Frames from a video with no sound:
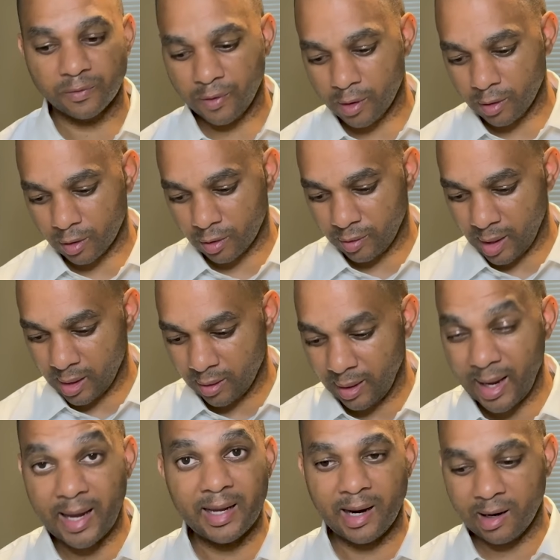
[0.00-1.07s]
funnel creator,
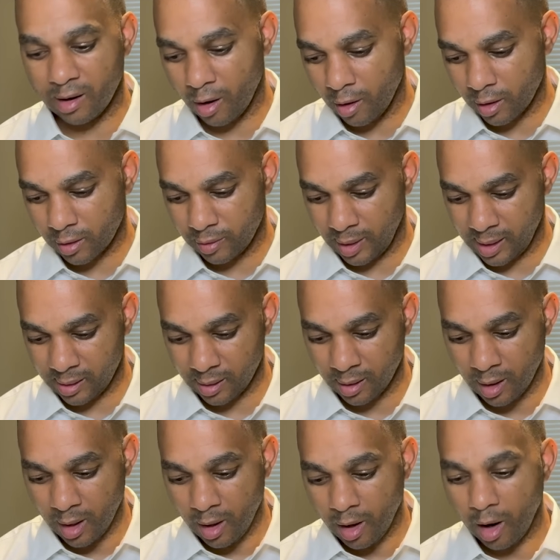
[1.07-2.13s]
AI art creator,
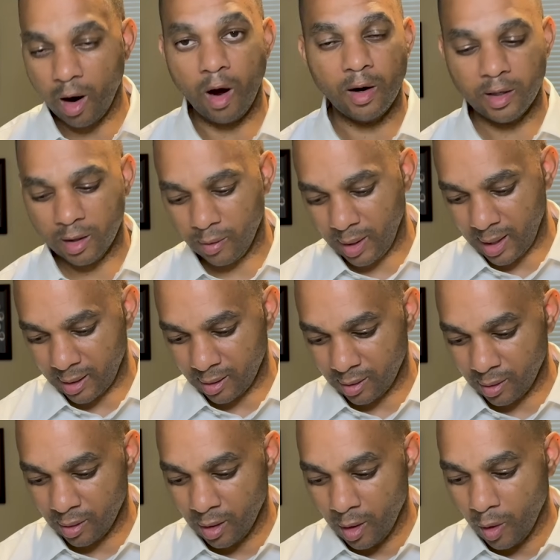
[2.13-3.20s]
audio
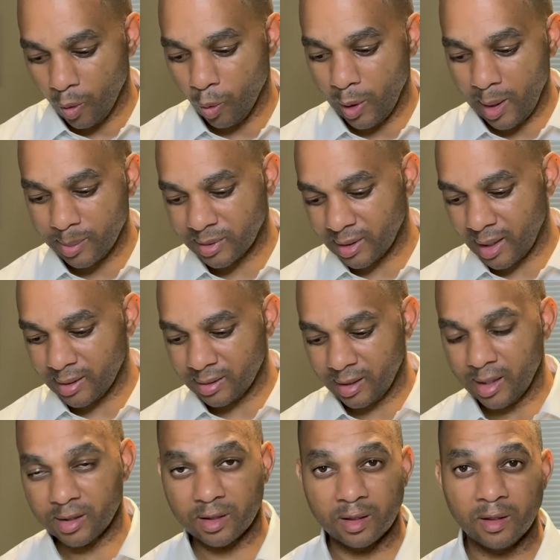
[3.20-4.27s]
editor, website
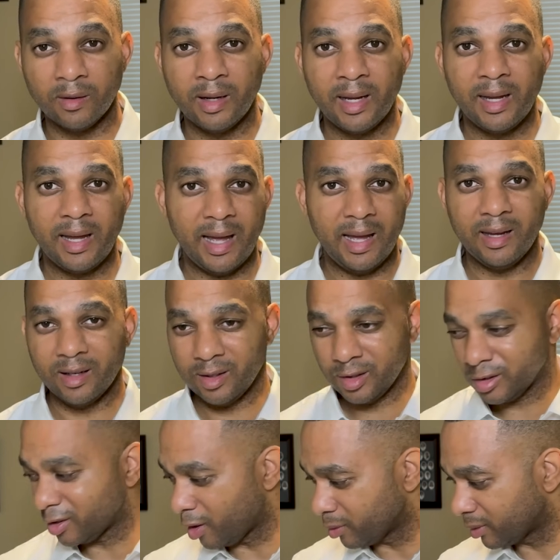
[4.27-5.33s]
tester, and
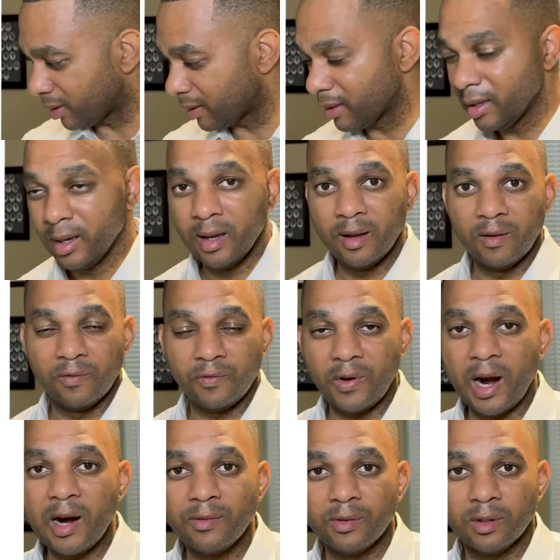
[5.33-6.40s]
consulting.
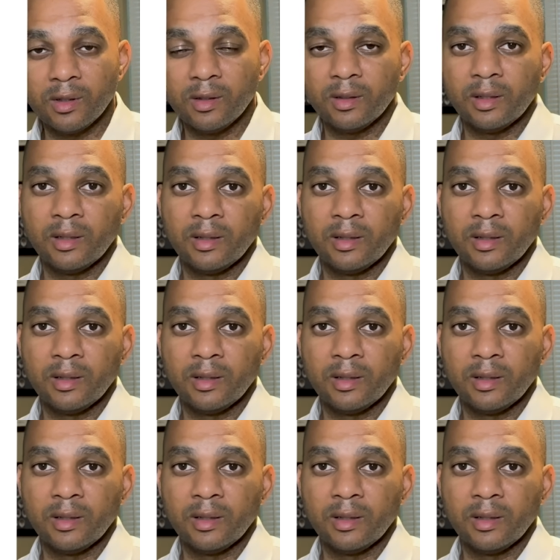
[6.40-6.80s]
Fiverr